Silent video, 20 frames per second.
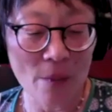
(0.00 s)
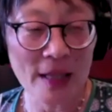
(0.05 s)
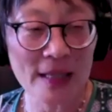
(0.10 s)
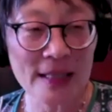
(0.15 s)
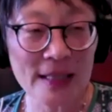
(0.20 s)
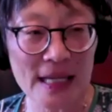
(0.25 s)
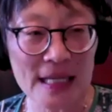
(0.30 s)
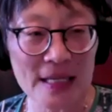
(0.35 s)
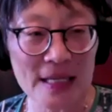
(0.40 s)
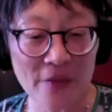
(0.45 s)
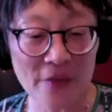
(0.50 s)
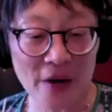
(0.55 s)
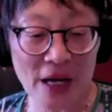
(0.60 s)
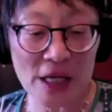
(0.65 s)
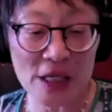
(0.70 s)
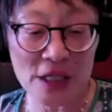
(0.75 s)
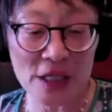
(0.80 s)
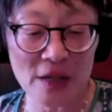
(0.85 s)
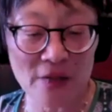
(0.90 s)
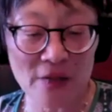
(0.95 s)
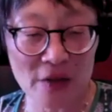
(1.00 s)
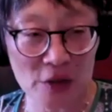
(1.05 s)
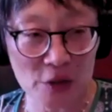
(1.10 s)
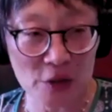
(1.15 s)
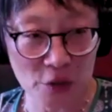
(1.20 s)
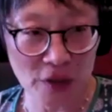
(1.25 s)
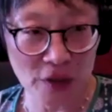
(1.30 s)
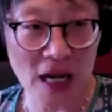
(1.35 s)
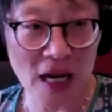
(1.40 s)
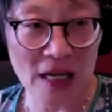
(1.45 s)
intensification of a
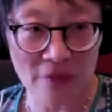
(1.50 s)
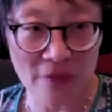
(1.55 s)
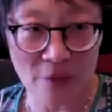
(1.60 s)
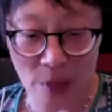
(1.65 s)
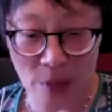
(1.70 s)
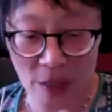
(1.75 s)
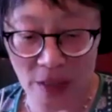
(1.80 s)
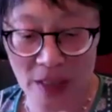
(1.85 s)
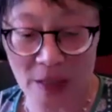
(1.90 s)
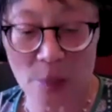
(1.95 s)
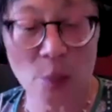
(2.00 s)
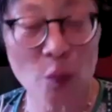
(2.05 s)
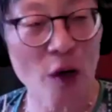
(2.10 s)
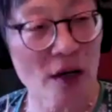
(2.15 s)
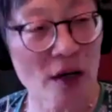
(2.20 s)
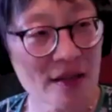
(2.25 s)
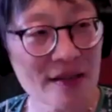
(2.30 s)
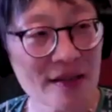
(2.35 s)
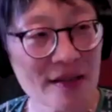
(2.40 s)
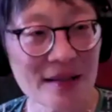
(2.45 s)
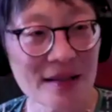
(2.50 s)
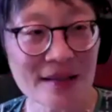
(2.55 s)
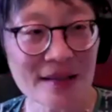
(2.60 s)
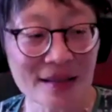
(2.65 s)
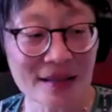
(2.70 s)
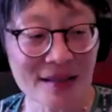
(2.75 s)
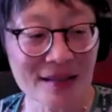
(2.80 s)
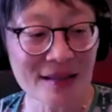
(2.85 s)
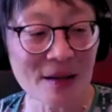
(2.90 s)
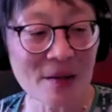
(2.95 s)
certain kind of American
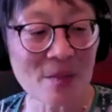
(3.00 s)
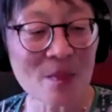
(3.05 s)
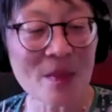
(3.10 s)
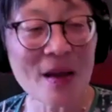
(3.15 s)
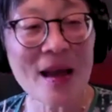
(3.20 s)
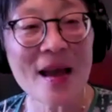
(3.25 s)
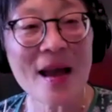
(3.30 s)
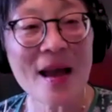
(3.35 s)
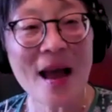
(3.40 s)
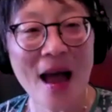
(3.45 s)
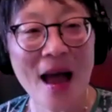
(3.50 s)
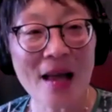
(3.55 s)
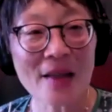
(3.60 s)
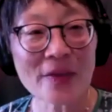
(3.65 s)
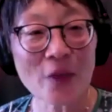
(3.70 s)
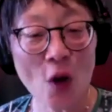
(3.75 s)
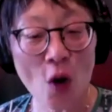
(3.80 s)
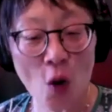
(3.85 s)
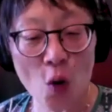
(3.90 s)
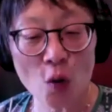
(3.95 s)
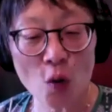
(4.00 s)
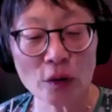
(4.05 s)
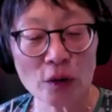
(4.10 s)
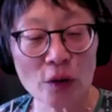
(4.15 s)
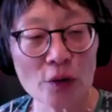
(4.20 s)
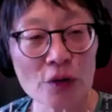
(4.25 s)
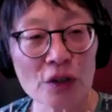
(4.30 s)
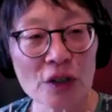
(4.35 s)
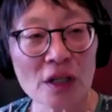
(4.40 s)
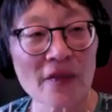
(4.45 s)
Protestantism, and the whole
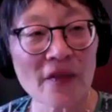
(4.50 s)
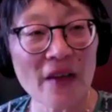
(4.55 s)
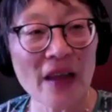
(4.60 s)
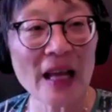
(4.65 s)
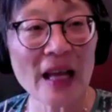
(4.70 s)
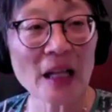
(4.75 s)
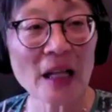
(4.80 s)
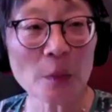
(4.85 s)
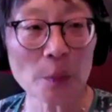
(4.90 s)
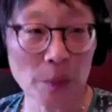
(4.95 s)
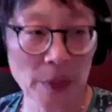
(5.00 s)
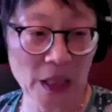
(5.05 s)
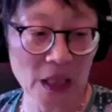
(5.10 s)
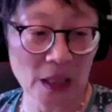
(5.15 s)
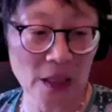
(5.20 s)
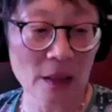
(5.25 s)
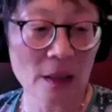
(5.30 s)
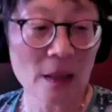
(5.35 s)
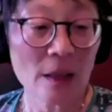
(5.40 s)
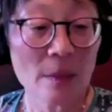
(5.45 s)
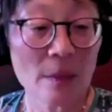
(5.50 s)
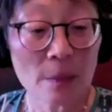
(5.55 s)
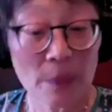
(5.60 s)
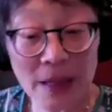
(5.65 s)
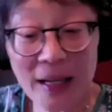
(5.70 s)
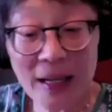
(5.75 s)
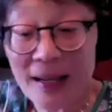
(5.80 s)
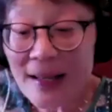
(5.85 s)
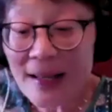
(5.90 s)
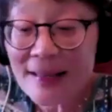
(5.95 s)
notion of helping.
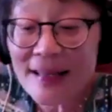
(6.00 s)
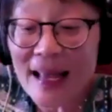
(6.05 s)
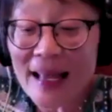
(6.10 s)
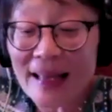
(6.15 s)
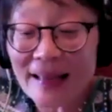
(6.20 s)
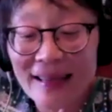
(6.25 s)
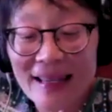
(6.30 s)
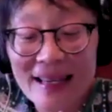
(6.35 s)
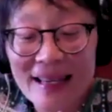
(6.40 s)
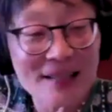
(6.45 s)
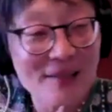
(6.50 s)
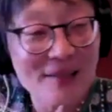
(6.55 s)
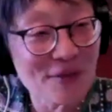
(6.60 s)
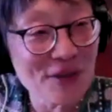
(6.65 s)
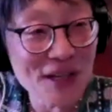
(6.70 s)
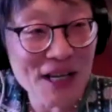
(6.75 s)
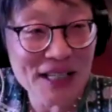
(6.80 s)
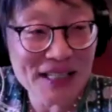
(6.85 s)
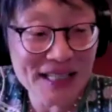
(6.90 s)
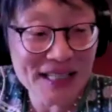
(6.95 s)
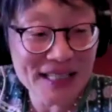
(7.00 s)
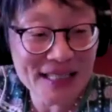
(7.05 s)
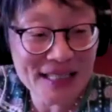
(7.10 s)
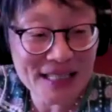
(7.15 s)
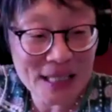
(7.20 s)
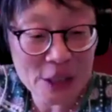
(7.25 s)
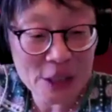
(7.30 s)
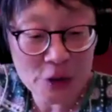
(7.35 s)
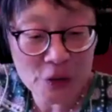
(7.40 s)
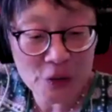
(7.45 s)
Because at the end of the 19th
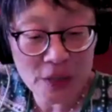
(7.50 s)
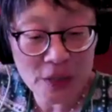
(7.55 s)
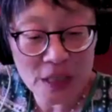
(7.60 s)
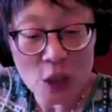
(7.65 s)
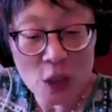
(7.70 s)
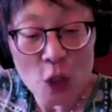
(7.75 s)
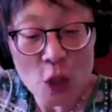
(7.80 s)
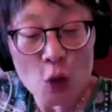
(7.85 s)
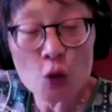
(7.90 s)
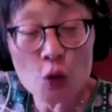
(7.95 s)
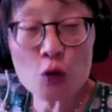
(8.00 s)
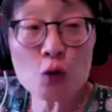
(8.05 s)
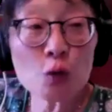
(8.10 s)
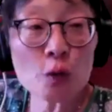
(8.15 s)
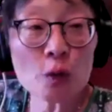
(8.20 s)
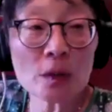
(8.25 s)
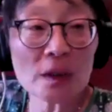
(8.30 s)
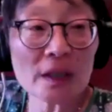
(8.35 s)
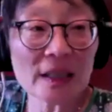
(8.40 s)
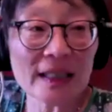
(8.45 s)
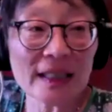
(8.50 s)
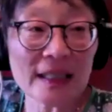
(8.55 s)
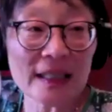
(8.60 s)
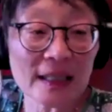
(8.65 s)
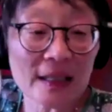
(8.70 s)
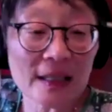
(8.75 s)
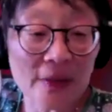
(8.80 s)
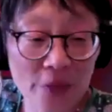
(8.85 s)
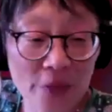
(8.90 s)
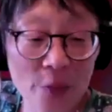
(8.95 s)
century,
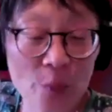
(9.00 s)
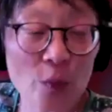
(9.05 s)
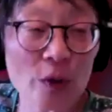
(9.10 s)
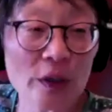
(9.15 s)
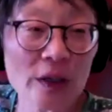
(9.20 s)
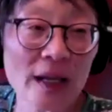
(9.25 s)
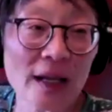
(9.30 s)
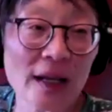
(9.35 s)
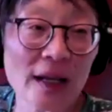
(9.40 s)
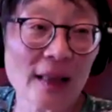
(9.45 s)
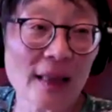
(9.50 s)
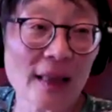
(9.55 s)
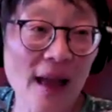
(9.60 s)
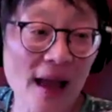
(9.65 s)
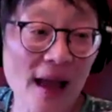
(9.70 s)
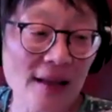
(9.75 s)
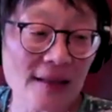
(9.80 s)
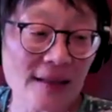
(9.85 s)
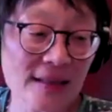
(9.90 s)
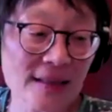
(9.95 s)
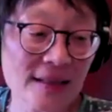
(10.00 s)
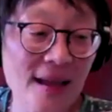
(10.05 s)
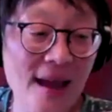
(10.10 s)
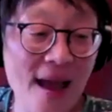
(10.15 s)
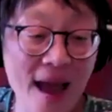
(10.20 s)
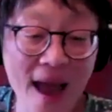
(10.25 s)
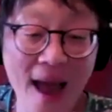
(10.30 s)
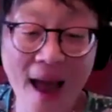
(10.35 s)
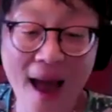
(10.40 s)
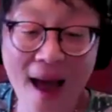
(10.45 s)
truly the working class
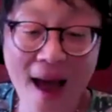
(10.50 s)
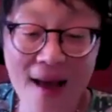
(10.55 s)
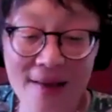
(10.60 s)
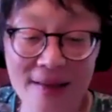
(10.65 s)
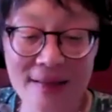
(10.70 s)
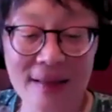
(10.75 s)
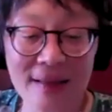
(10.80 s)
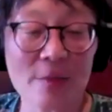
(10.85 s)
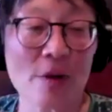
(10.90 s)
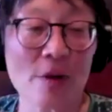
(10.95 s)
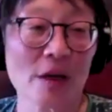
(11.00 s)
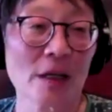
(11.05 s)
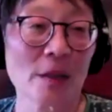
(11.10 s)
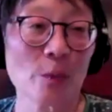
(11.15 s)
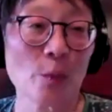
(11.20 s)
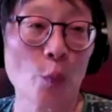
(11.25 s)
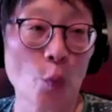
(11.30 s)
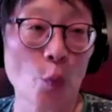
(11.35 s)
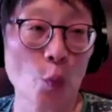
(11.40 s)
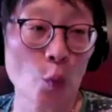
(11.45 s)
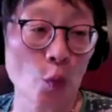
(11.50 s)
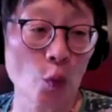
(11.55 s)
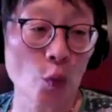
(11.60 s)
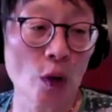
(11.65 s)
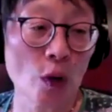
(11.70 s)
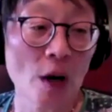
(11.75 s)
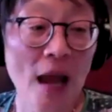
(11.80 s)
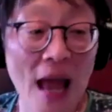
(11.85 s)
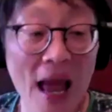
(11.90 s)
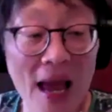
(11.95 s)
and the American
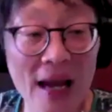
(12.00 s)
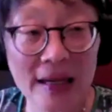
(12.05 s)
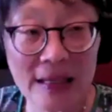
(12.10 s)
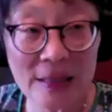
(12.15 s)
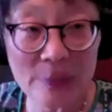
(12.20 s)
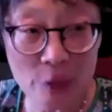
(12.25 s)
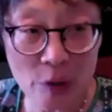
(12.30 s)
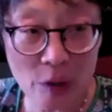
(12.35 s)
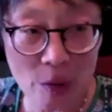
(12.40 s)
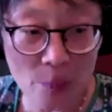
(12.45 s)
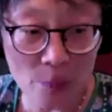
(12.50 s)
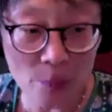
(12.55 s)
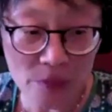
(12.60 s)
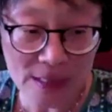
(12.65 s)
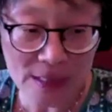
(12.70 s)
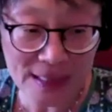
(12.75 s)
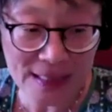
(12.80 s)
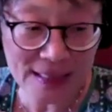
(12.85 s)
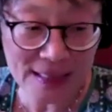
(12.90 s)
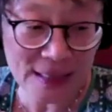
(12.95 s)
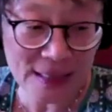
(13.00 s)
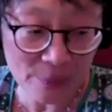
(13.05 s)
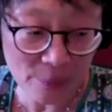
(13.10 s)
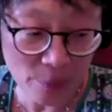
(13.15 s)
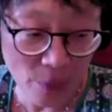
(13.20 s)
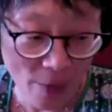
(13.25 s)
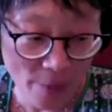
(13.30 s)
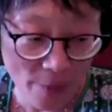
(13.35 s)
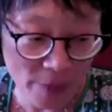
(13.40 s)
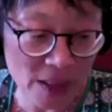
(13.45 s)
poor and immigrant
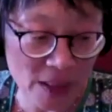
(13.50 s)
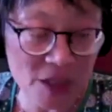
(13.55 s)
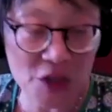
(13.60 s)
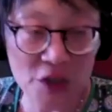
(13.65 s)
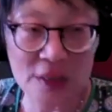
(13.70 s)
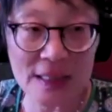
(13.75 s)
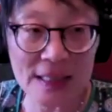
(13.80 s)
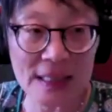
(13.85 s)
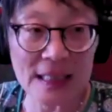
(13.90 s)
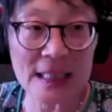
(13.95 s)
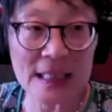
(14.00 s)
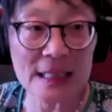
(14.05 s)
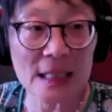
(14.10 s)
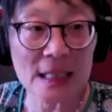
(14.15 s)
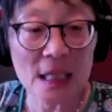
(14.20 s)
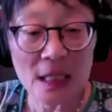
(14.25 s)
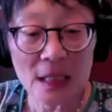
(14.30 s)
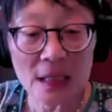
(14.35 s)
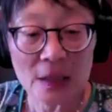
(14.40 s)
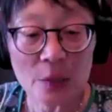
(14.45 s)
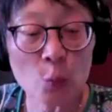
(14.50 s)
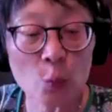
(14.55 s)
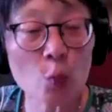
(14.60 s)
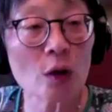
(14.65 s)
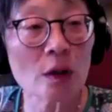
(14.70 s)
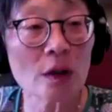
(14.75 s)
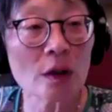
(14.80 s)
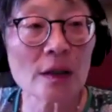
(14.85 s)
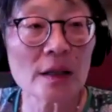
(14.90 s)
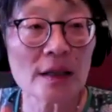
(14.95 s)
population cities
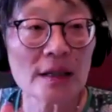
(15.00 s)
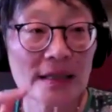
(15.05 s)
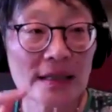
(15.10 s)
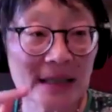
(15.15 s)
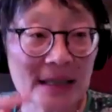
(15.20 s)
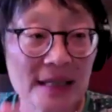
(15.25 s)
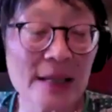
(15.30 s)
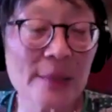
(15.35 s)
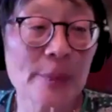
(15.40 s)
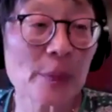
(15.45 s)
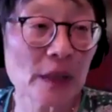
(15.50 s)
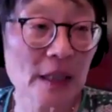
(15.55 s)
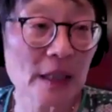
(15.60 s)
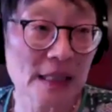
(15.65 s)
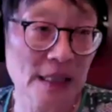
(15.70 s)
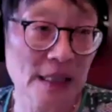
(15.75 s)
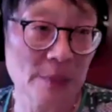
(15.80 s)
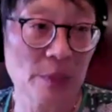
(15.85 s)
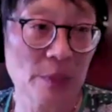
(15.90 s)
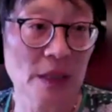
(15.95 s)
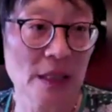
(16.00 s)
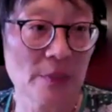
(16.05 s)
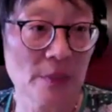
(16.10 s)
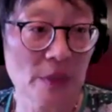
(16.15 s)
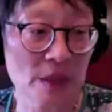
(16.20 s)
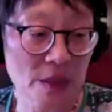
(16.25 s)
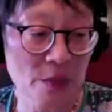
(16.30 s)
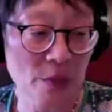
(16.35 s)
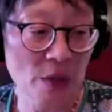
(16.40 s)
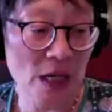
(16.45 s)
were deeply, deeply
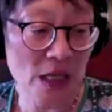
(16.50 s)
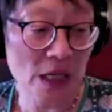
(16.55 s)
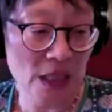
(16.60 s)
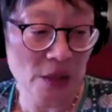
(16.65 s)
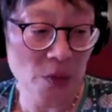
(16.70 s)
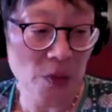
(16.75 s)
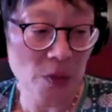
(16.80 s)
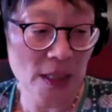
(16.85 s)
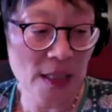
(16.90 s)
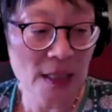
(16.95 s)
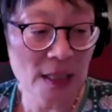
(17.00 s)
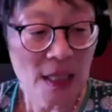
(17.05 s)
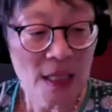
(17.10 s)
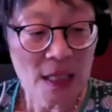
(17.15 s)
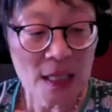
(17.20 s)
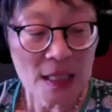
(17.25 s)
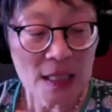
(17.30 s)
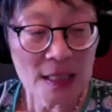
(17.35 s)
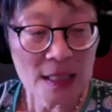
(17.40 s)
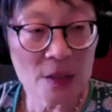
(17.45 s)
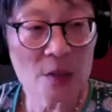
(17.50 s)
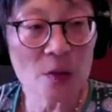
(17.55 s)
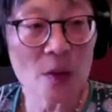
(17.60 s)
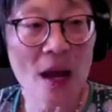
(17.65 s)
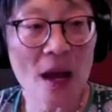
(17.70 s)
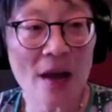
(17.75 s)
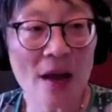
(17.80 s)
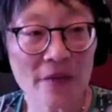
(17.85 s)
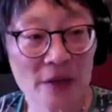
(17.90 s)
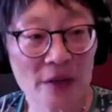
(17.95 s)
immiserated, right? So you
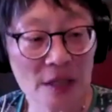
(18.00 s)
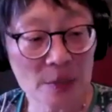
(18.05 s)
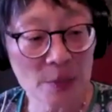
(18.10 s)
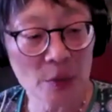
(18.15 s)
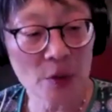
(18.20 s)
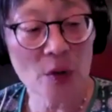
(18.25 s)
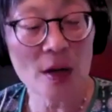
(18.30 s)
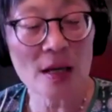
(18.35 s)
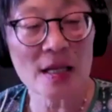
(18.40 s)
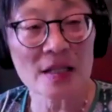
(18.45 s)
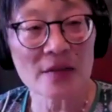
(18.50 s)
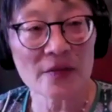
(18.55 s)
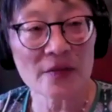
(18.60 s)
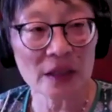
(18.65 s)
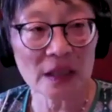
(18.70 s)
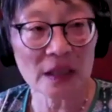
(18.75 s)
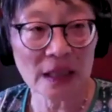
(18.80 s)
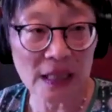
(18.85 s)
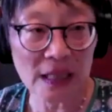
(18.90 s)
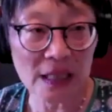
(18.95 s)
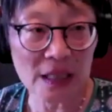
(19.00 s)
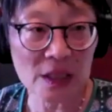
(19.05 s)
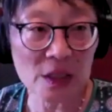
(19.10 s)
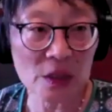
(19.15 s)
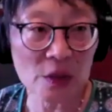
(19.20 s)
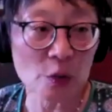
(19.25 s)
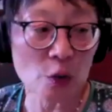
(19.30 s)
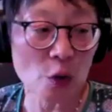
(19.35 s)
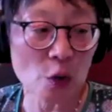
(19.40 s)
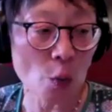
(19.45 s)
have these progressive
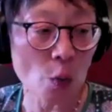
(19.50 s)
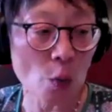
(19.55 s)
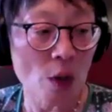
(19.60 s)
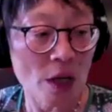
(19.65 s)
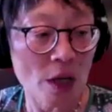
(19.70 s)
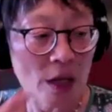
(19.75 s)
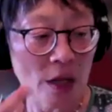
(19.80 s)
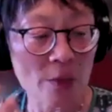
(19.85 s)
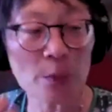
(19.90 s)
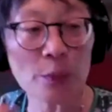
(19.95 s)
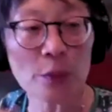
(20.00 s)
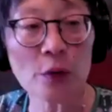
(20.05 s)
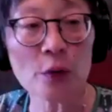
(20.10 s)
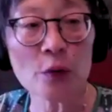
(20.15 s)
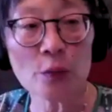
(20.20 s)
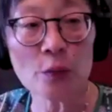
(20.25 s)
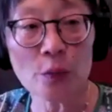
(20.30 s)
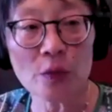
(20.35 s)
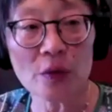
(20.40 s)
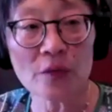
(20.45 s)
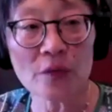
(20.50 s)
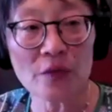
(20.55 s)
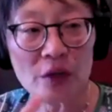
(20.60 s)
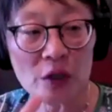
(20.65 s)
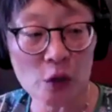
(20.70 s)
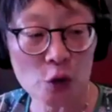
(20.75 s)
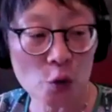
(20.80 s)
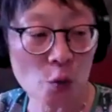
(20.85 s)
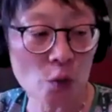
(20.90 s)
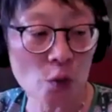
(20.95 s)
elites, imbued with
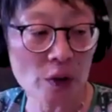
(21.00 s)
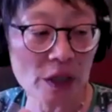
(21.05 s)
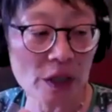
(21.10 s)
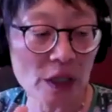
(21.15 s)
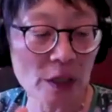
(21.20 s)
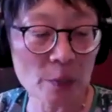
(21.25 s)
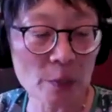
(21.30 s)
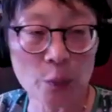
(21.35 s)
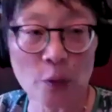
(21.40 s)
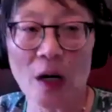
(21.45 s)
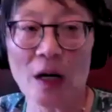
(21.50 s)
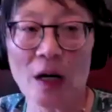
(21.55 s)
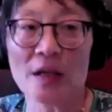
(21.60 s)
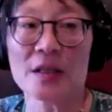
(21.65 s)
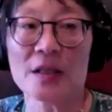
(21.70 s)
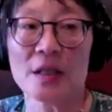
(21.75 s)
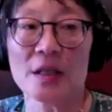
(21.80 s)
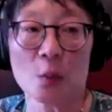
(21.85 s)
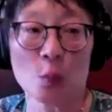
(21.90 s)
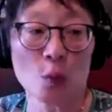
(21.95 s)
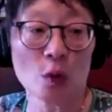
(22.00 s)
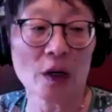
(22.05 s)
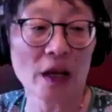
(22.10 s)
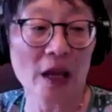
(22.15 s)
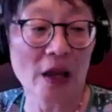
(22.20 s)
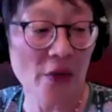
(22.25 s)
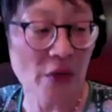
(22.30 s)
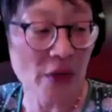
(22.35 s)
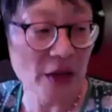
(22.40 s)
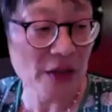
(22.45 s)
Victorian Protestant work
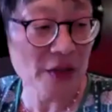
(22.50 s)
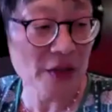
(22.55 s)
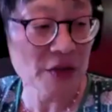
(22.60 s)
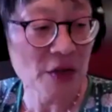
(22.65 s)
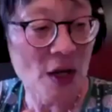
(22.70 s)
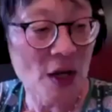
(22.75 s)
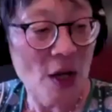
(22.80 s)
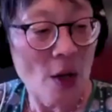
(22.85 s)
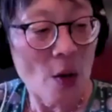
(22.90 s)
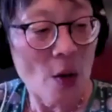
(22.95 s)
ethics,